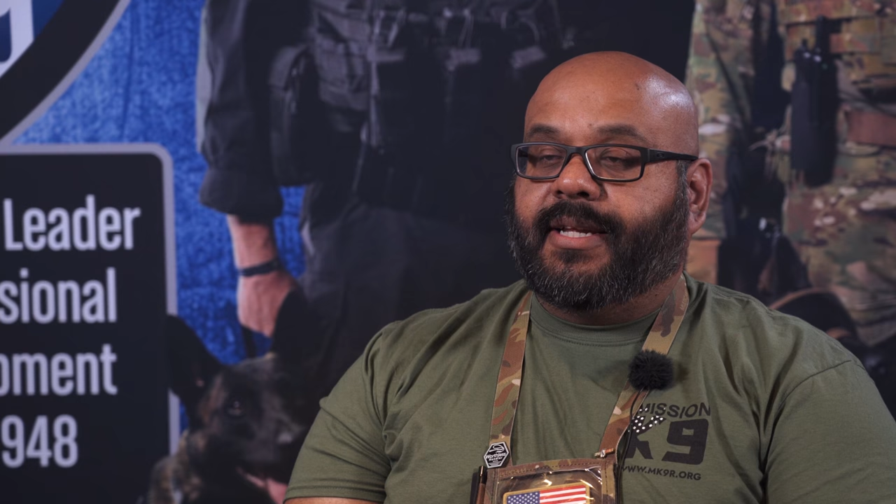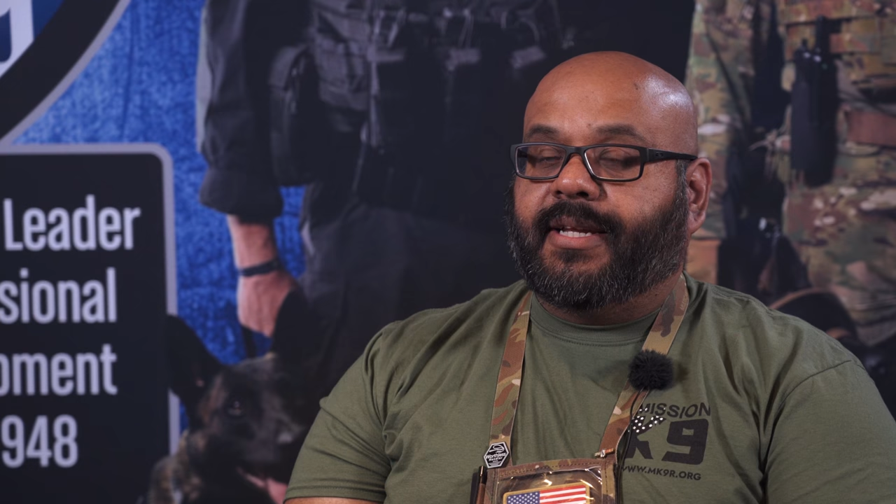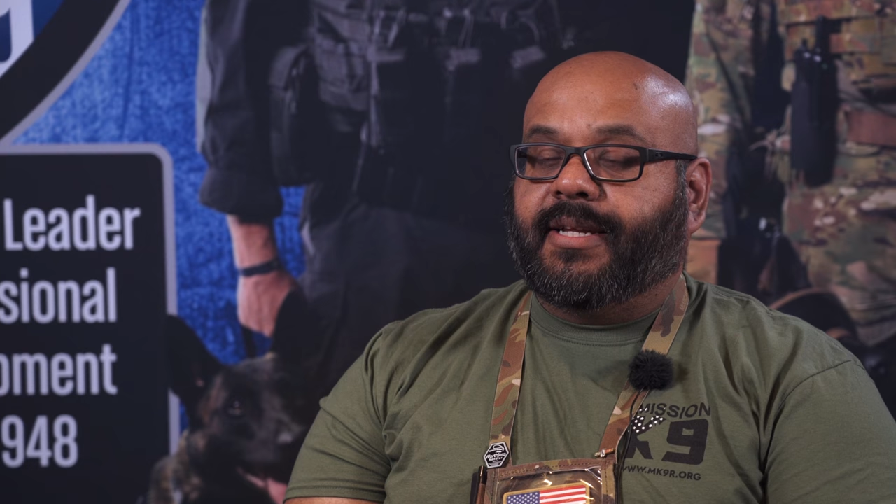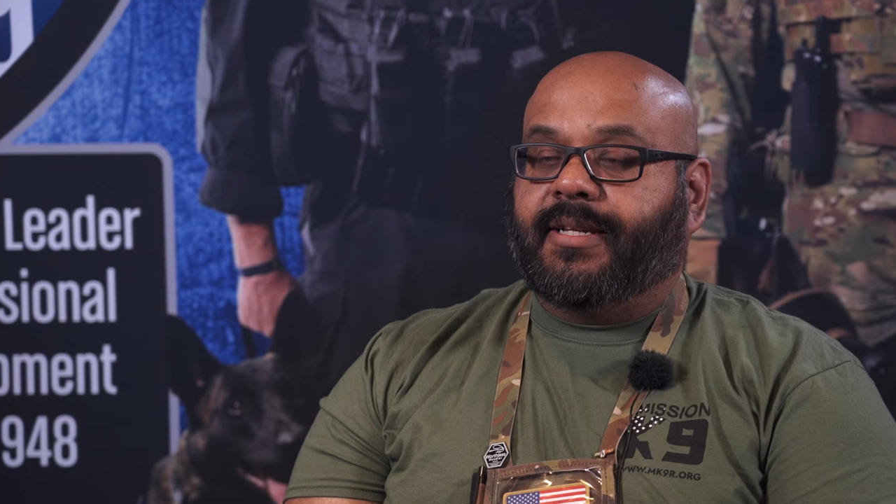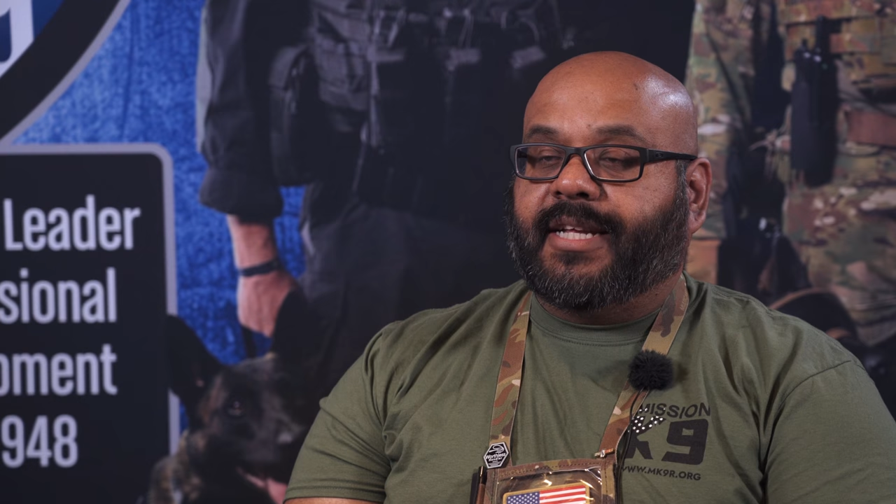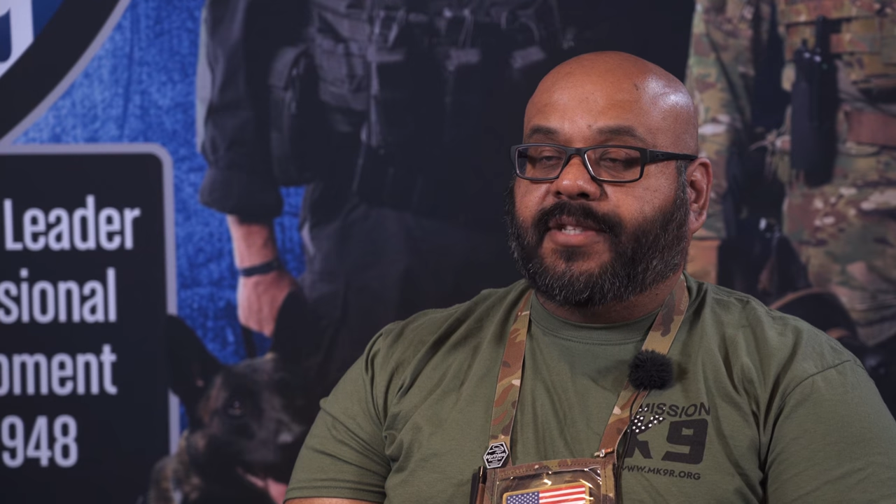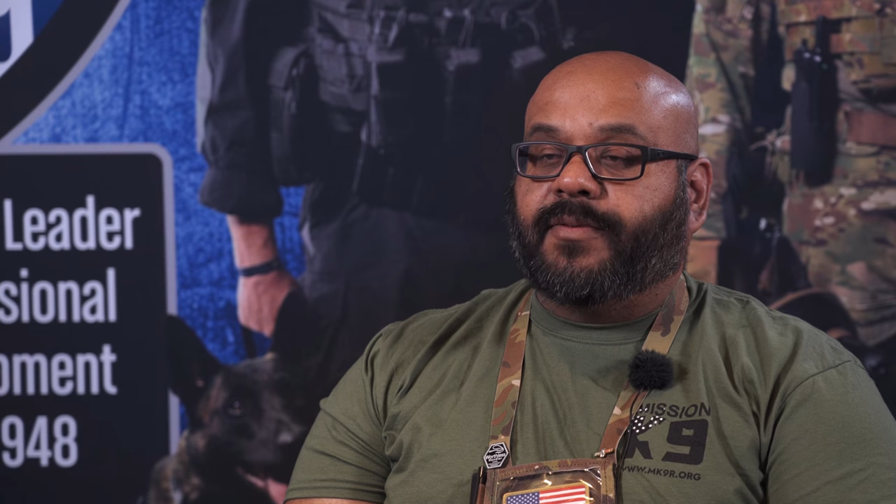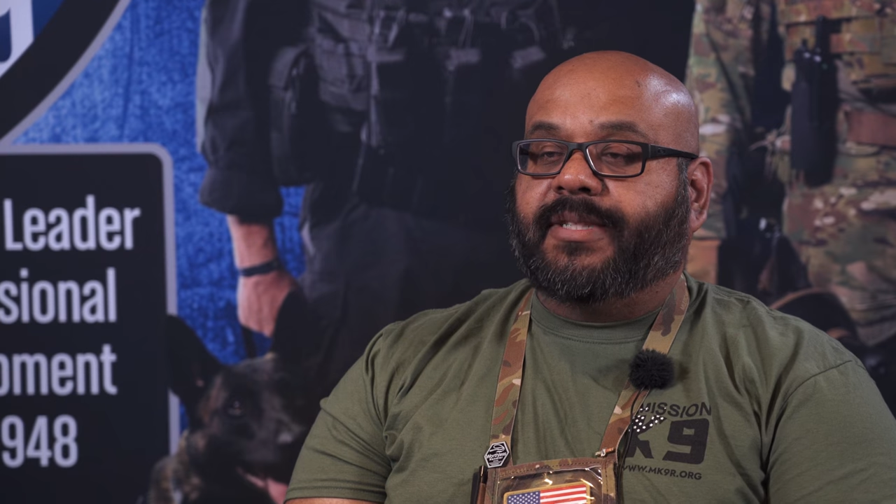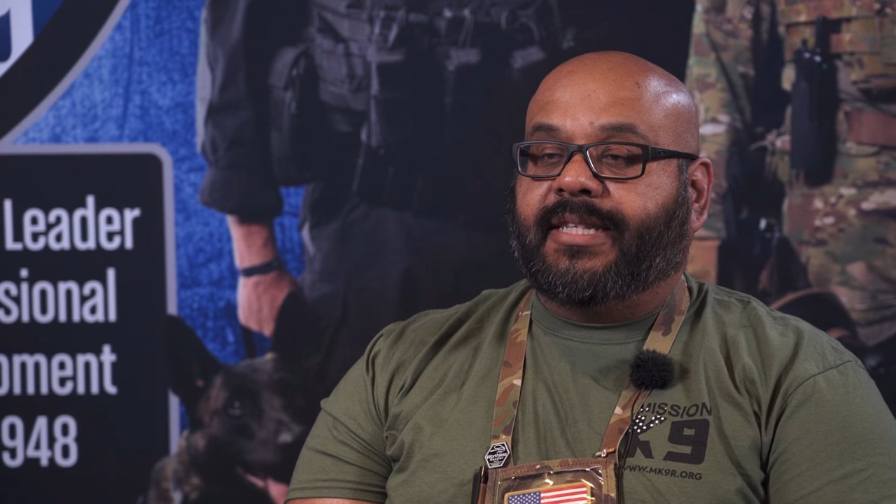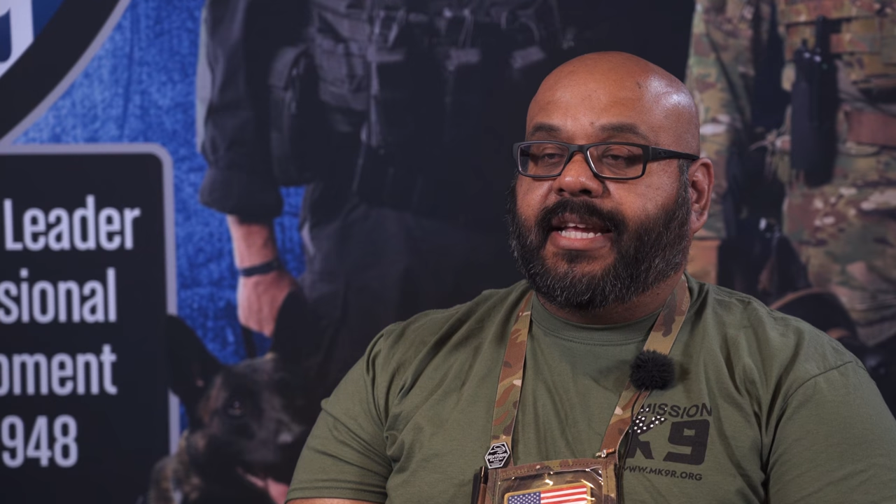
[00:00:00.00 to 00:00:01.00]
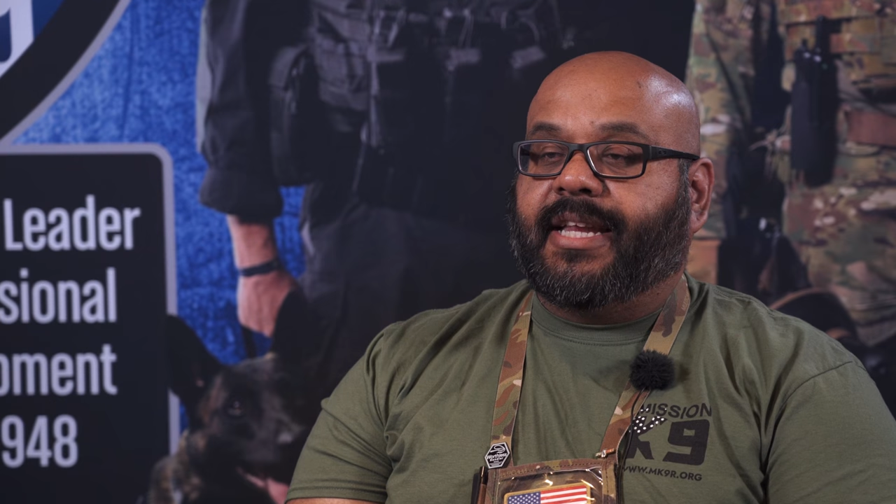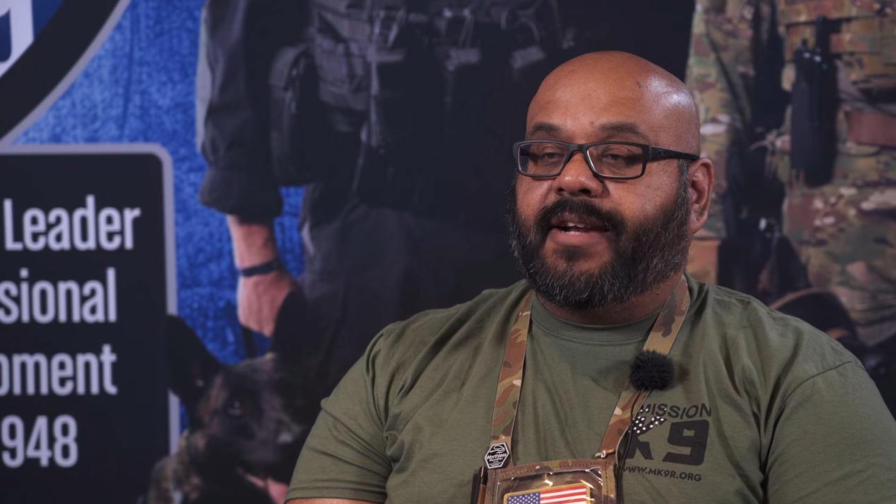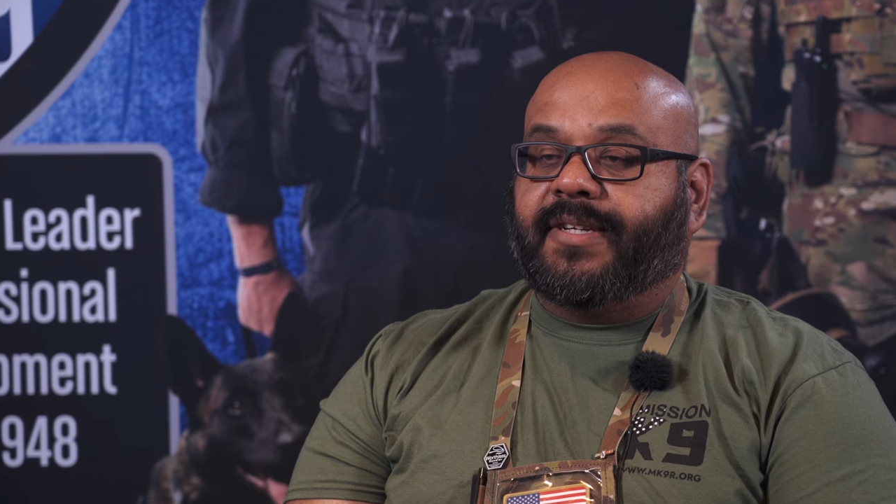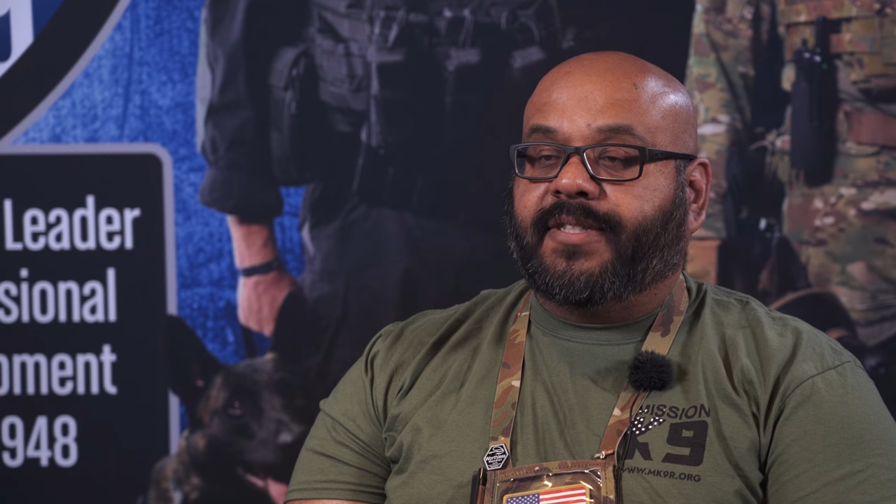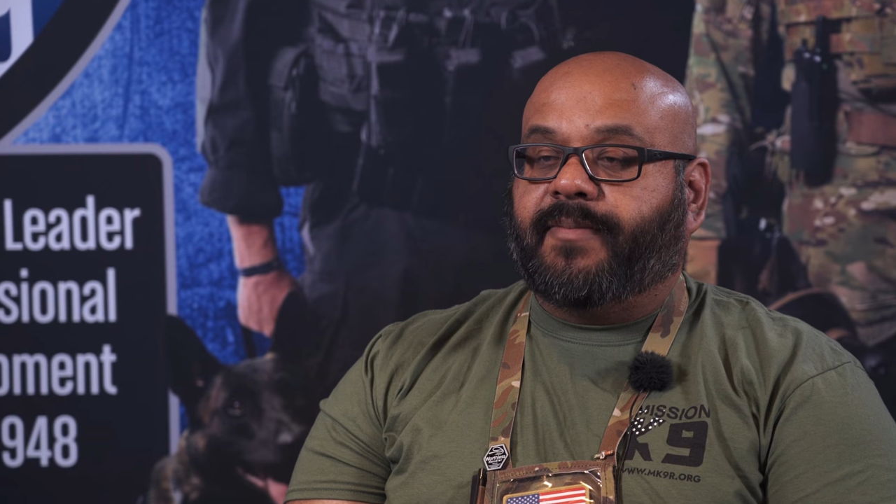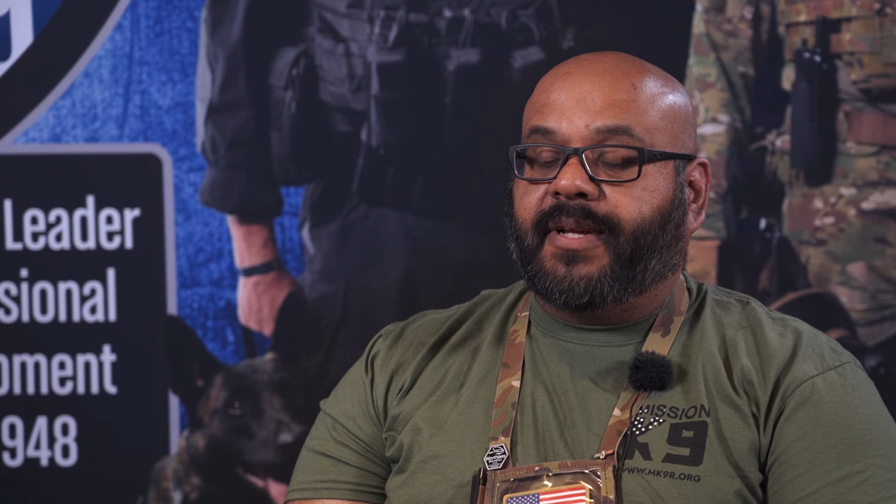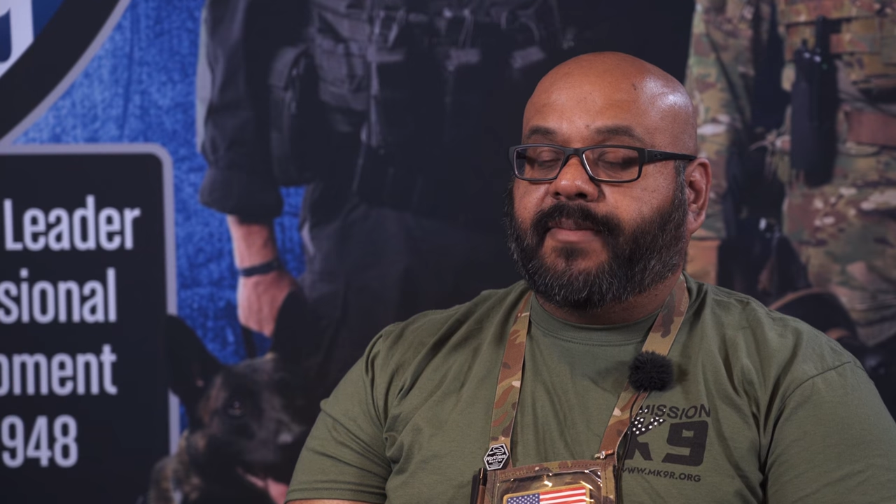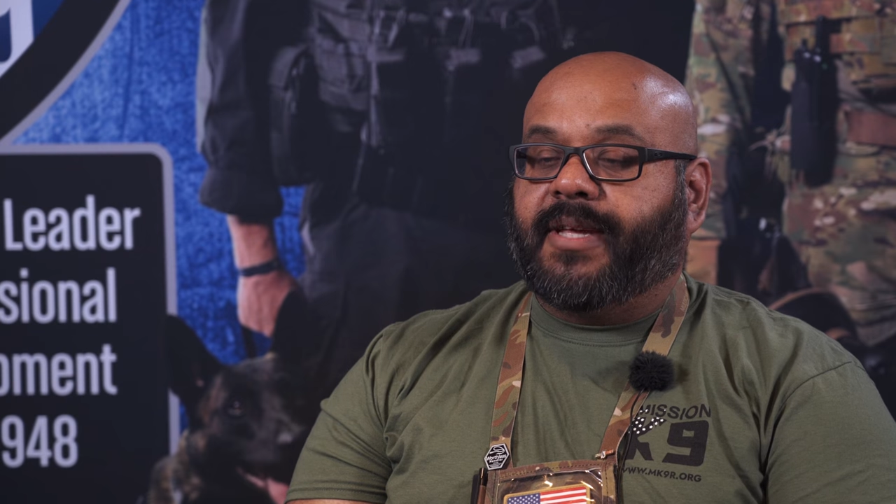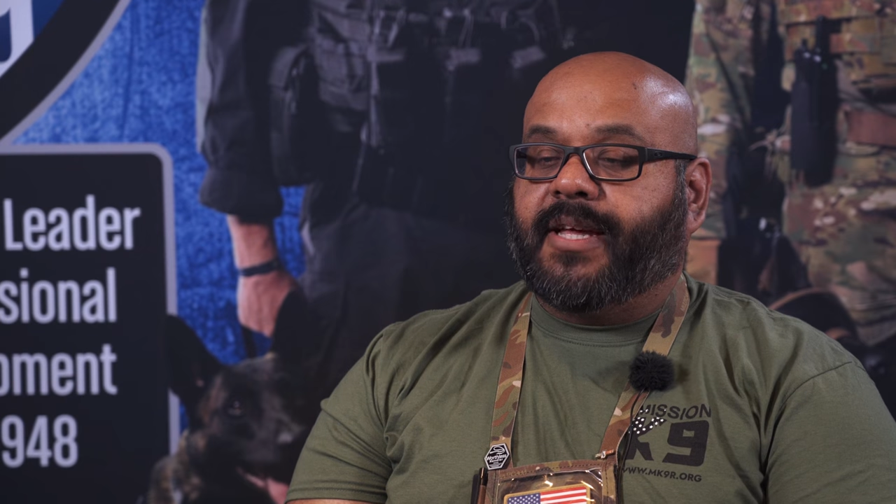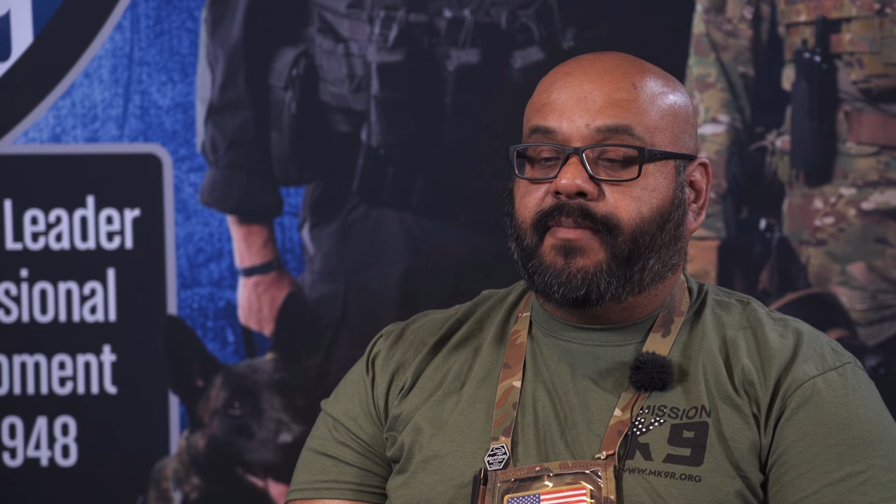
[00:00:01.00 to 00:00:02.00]
and that's when Mission Canine Rescue
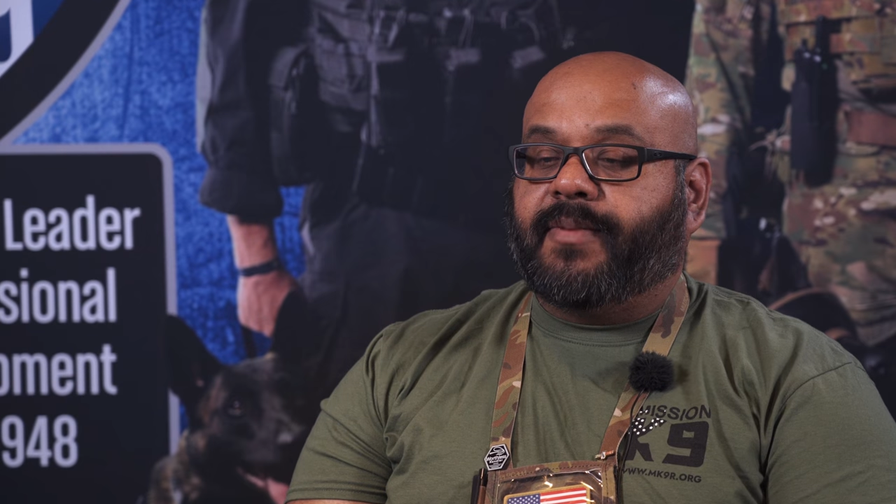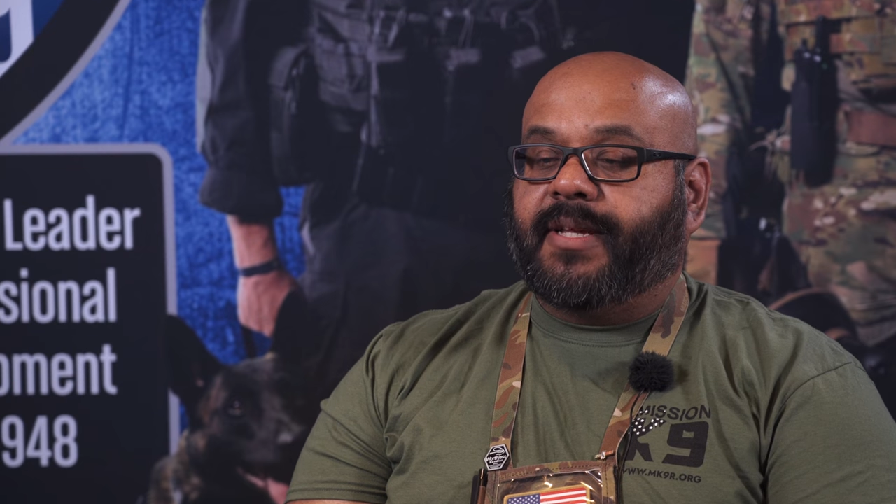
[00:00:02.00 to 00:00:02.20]
picked me up.